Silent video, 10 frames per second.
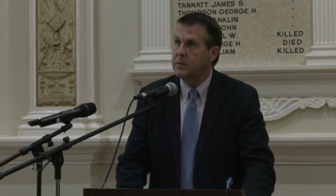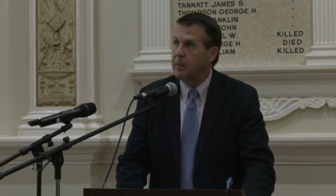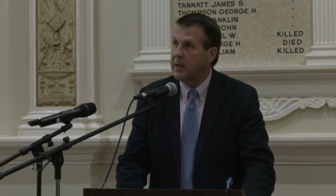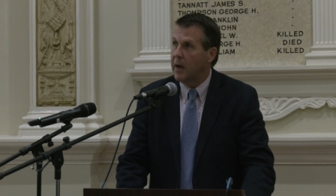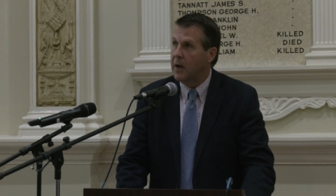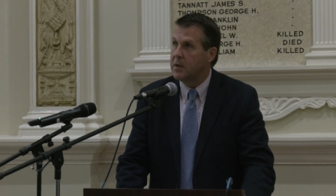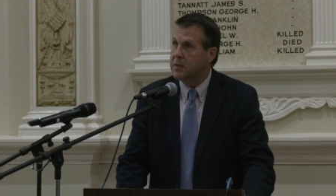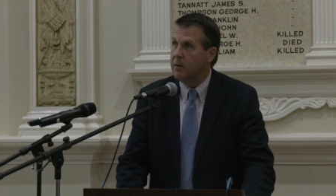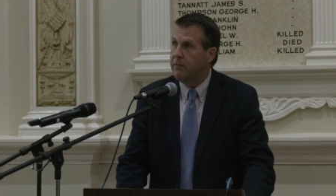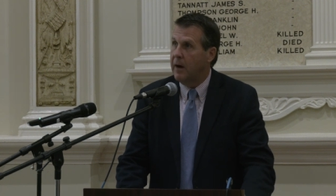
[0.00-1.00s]
because
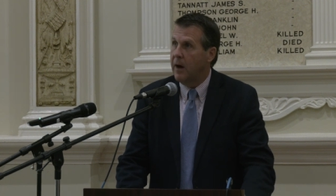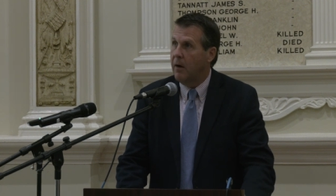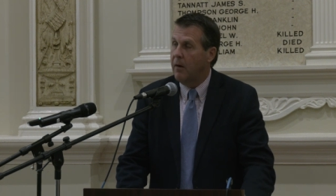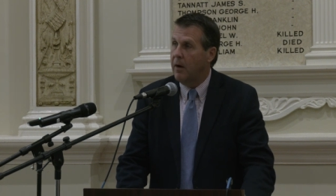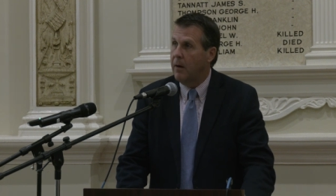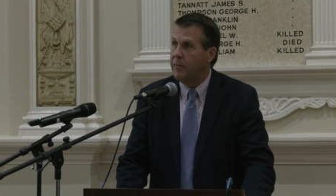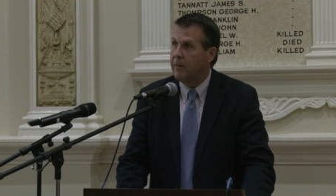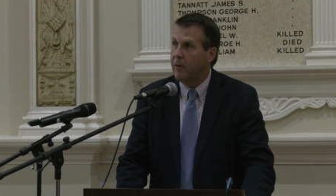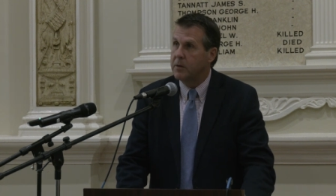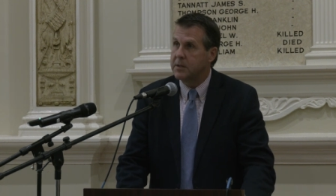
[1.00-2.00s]
of our uh,
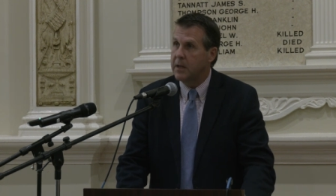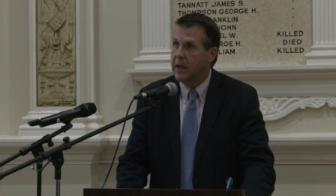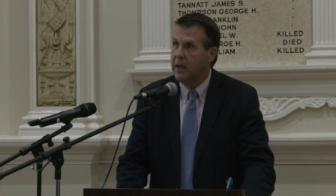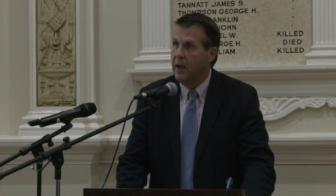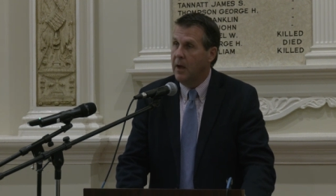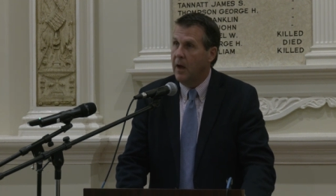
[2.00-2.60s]
diversity